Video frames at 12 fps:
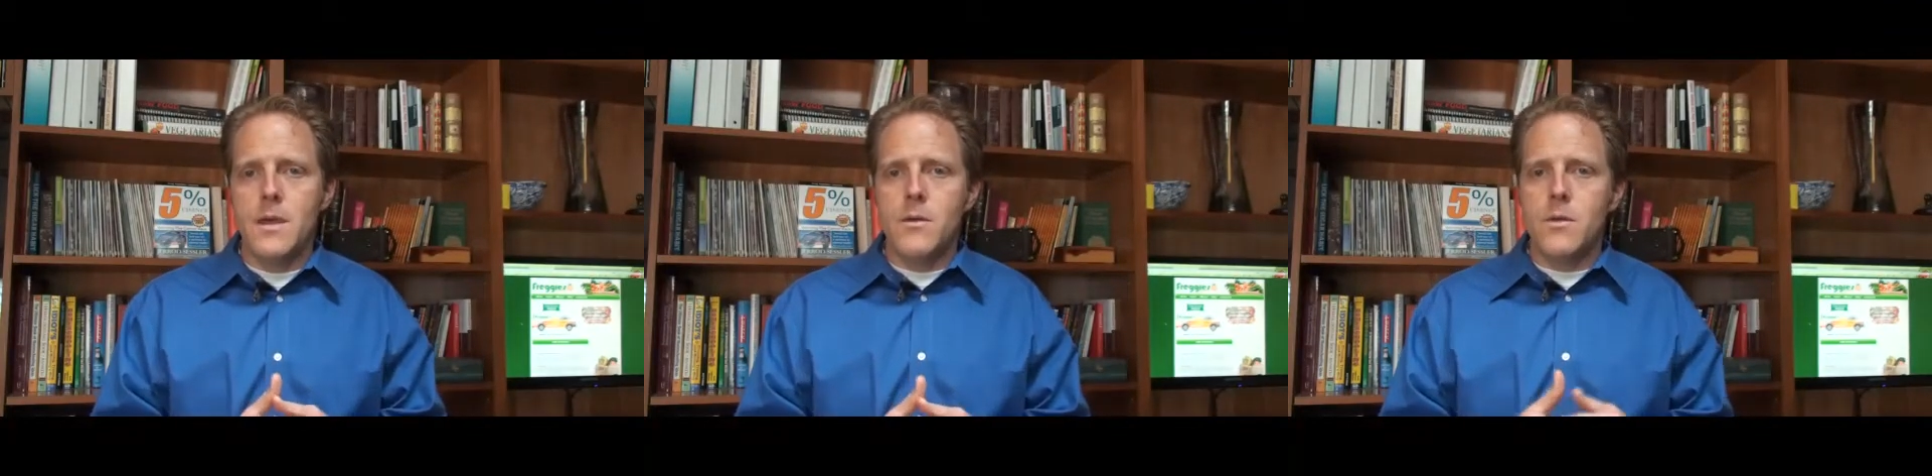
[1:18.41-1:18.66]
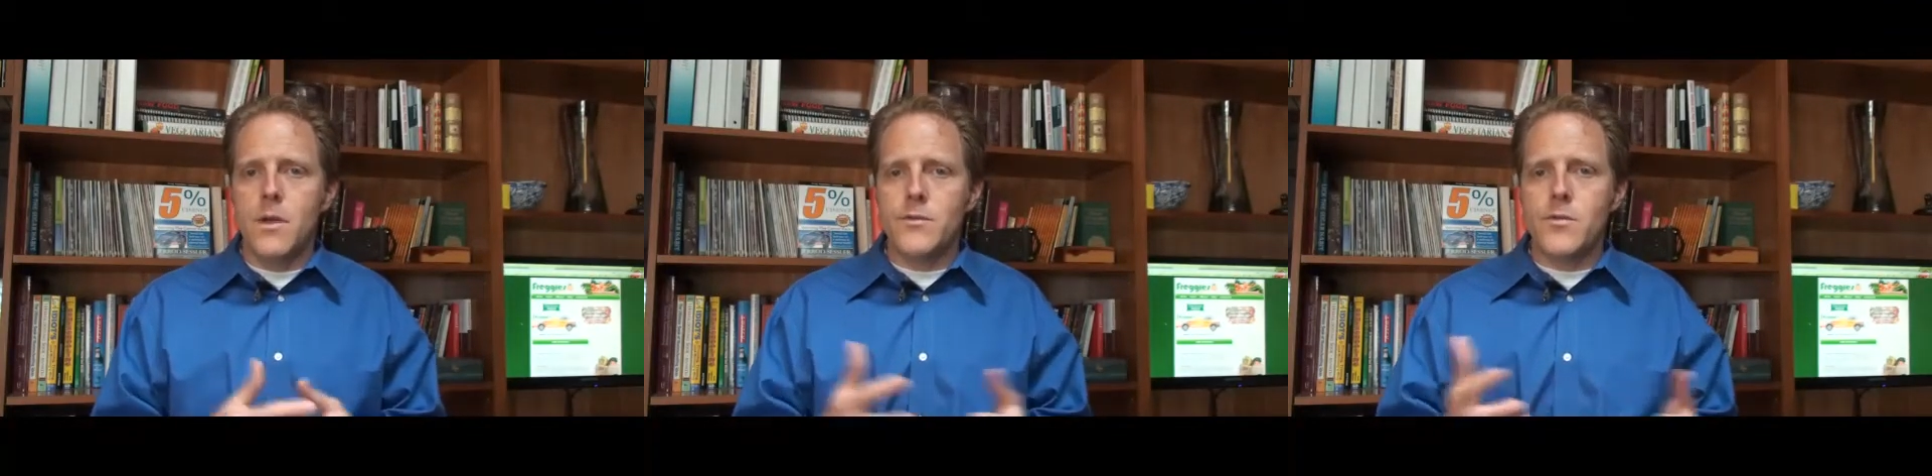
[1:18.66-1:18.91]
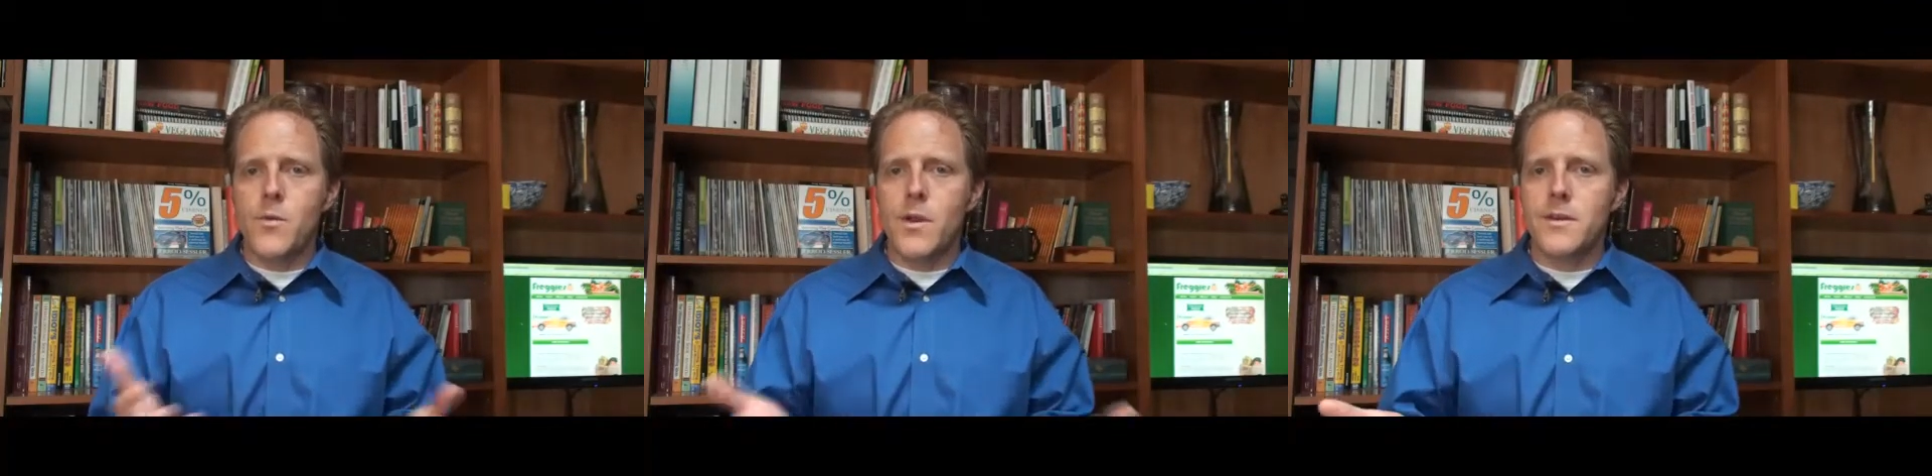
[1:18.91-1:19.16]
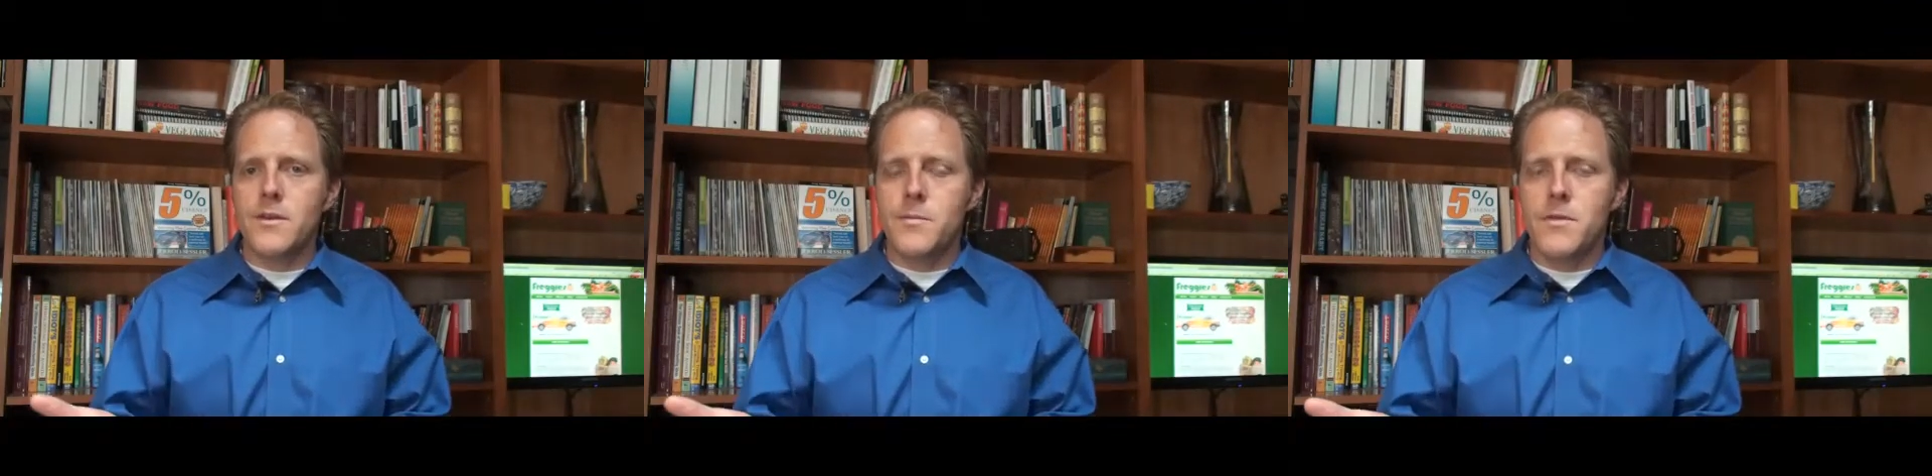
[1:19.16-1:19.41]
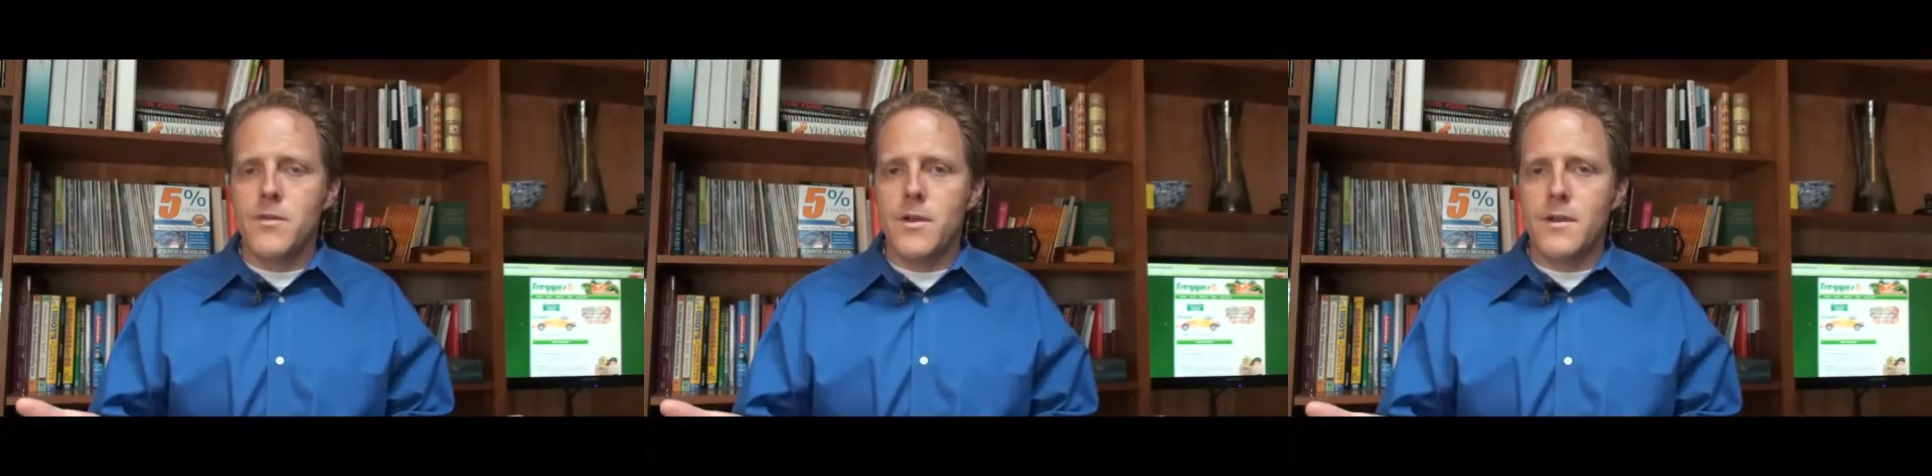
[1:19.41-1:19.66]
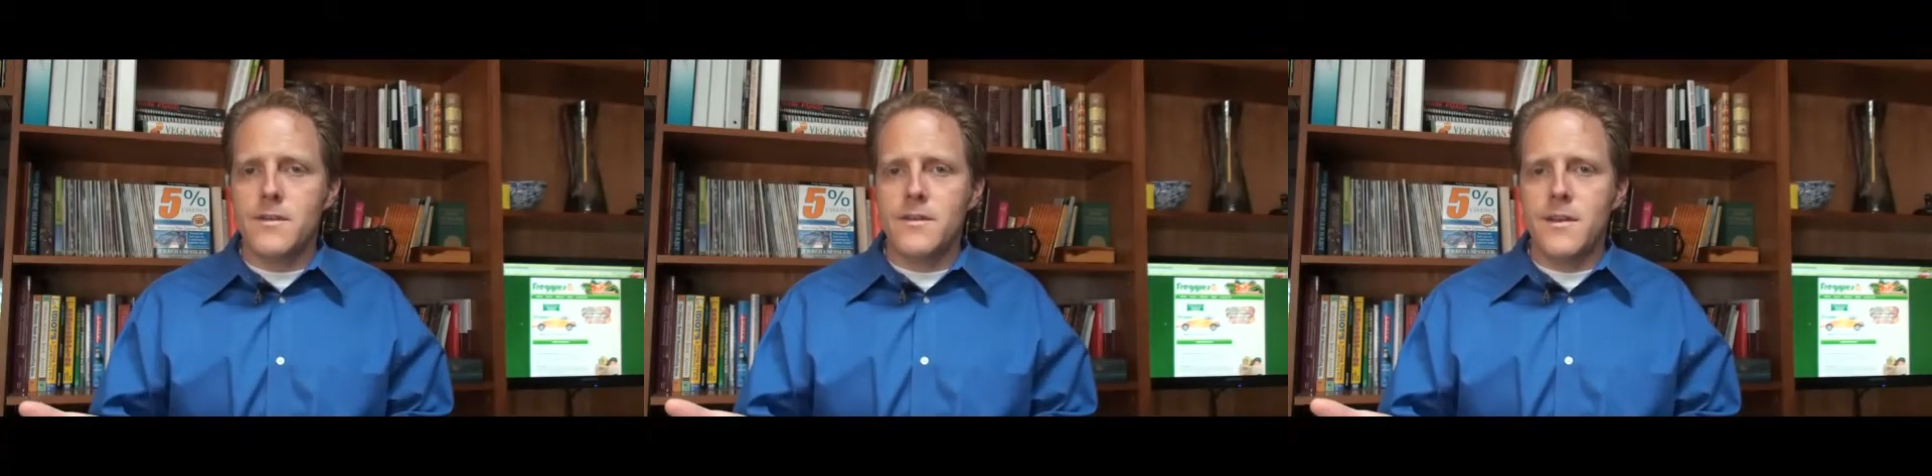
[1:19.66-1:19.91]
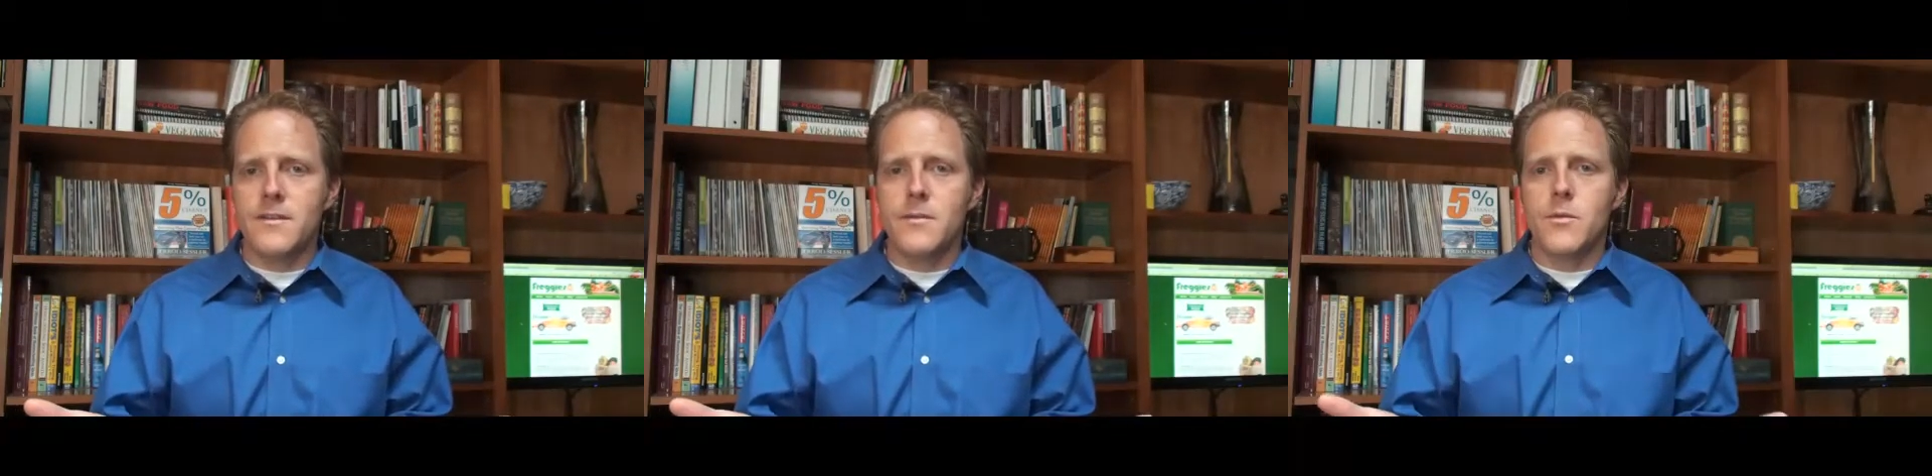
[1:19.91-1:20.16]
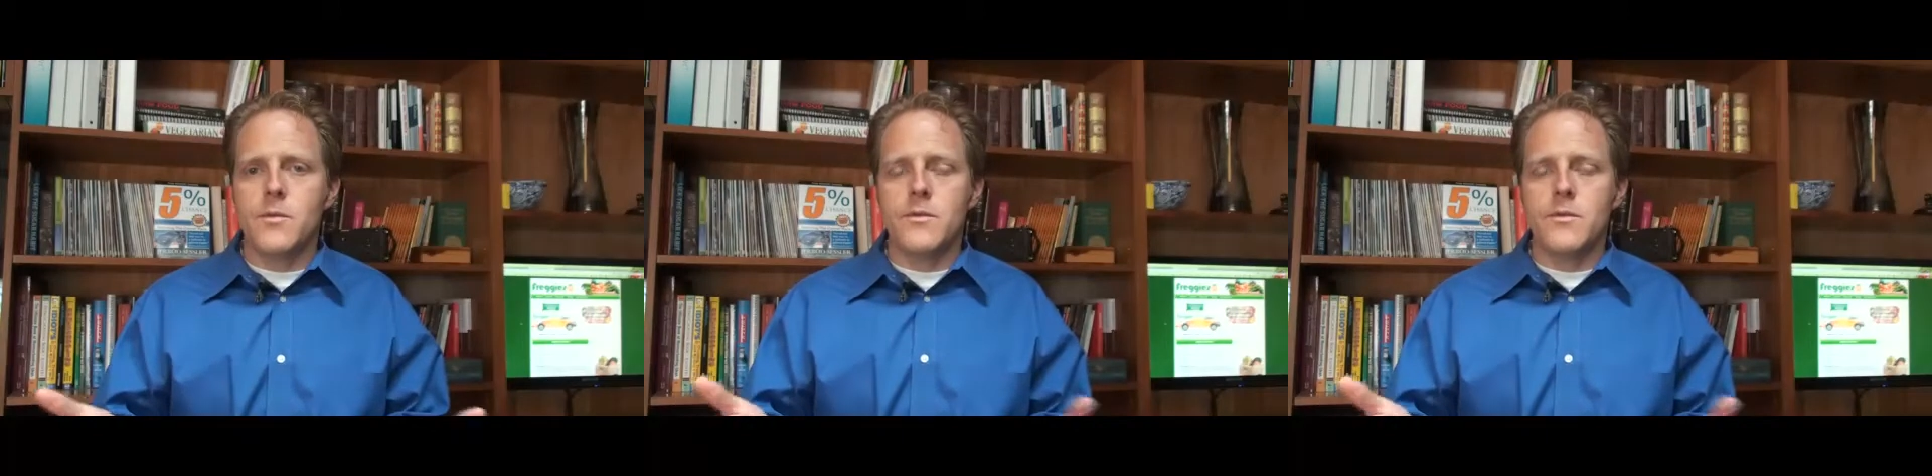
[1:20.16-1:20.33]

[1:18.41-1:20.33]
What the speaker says: We also want it to be very accessible,